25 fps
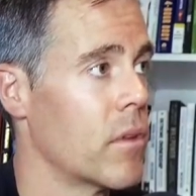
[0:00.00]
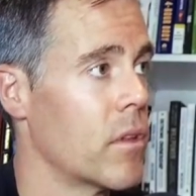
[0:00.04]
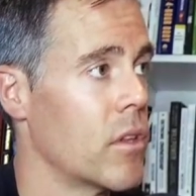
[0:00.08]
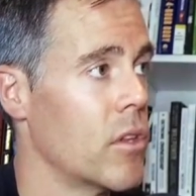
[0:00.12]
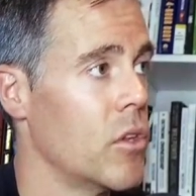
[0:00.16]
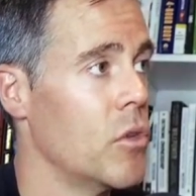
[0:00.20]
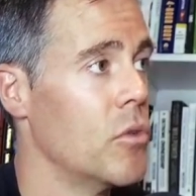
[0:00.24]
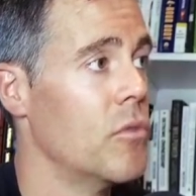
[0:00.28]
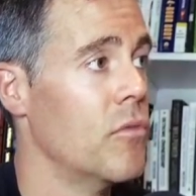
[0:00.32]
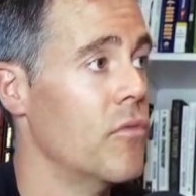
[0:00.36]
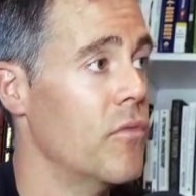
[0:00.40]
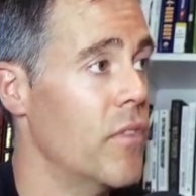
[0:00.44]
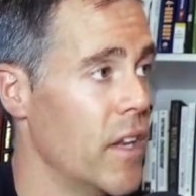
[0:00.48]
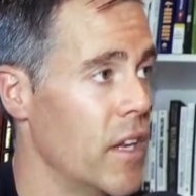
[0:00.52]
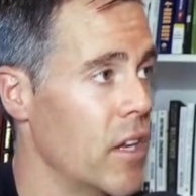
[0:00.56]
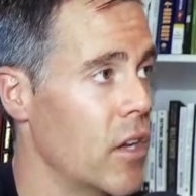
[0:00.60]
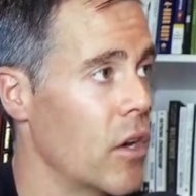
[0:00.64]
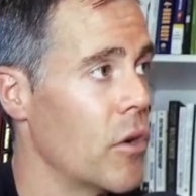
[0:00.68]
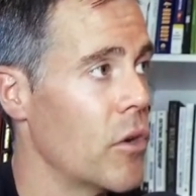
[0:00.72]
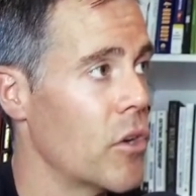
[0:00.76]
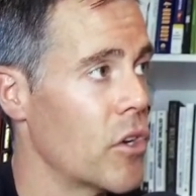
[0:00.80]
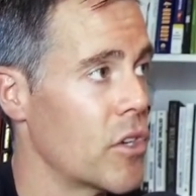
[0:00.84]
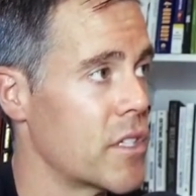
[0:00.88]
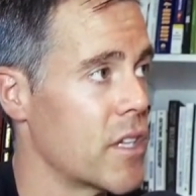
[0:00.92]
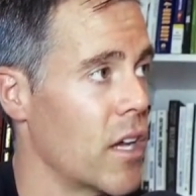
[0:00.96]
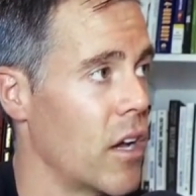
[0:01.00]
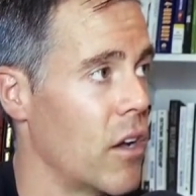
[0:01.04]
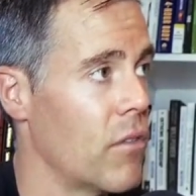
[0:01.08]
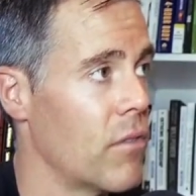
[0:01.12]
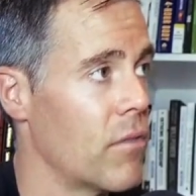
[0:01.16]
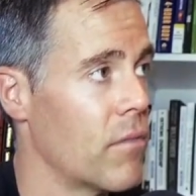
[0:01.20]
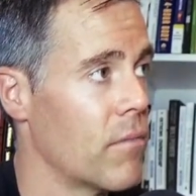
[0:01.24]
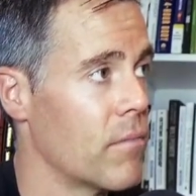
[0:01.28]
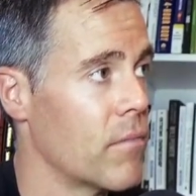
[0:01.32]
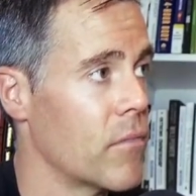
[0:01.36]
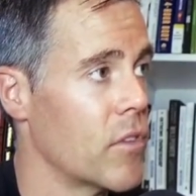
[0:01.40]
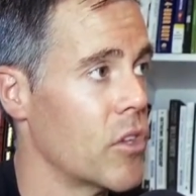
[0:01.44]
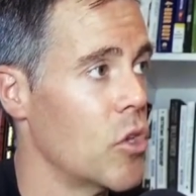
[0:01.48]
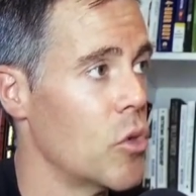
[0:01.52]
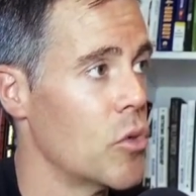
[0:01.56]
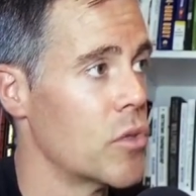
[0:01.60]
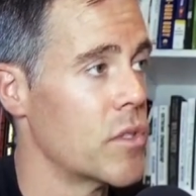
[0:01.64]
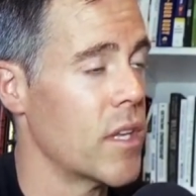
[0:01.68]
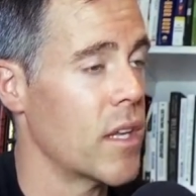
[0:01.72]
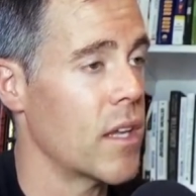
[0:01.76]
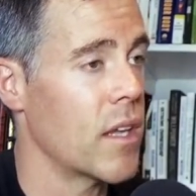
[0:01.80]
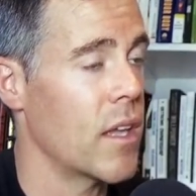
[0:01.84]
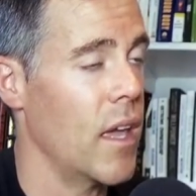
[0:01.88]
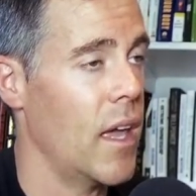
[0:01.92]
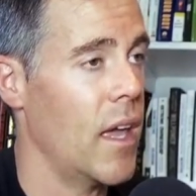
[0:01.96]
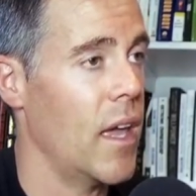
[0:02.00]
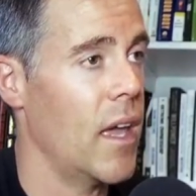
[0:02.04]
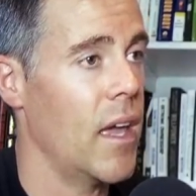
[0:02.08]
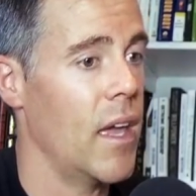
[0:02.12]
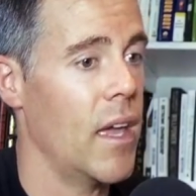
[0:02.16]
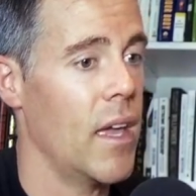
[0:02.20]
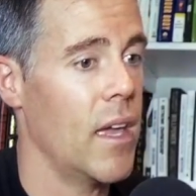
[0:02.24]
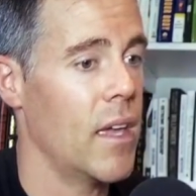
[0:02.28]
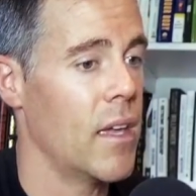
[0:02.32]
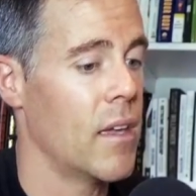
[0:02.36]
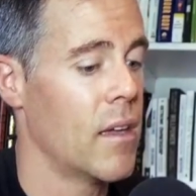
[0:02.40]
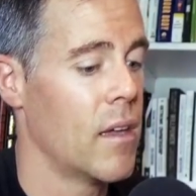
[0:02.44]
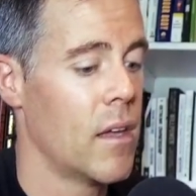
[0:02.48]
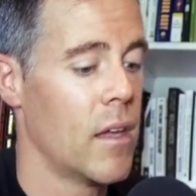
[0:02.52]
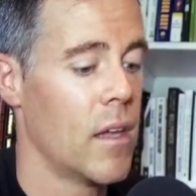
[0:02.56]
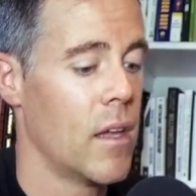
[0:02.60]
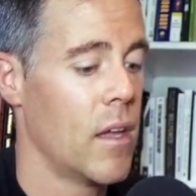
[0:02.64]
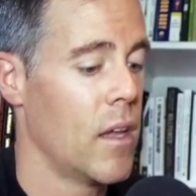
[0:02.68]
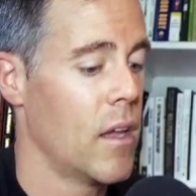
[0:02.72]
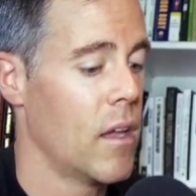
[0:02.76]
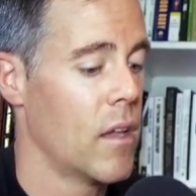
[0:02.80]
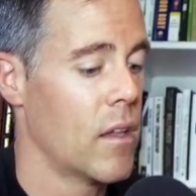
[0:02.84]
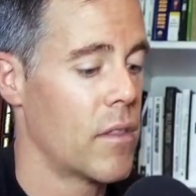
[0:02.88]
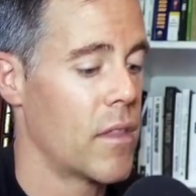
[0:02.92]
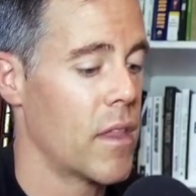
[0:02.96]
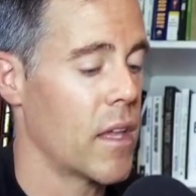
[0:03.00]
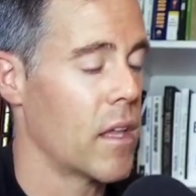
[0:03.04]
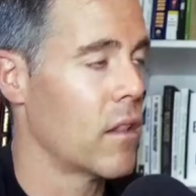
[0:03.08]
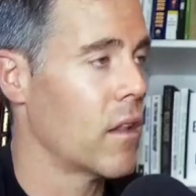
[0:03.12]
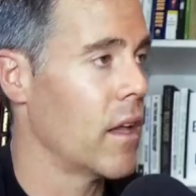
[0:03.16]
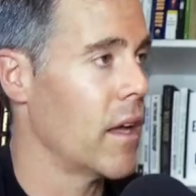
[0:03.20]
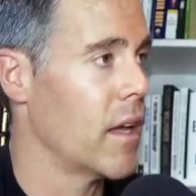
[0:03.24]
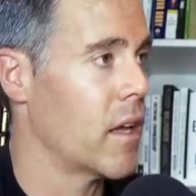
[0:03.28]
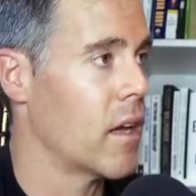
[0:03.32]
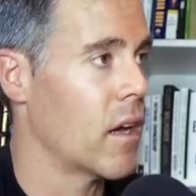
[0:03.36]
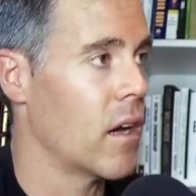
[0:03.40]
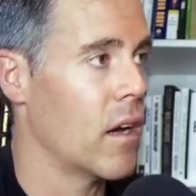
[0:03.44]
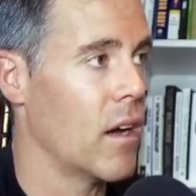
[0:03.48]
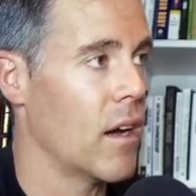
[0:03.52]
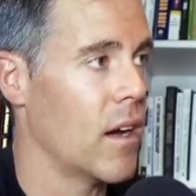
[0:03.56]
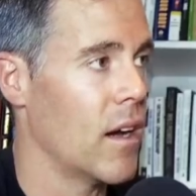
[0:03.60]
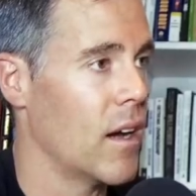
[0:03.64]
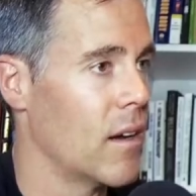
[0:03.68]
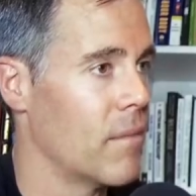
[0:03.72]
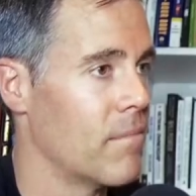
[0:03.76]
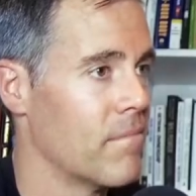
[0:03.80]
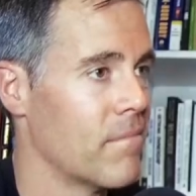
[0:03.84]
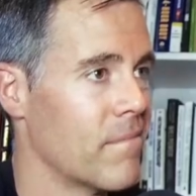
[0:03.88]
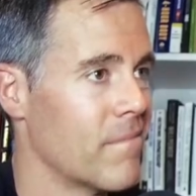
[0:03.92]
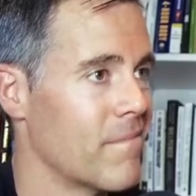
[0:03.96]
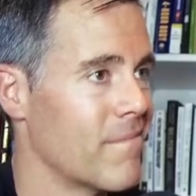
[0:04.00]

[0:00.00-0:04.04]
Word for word: You video yourself using a thing like uh,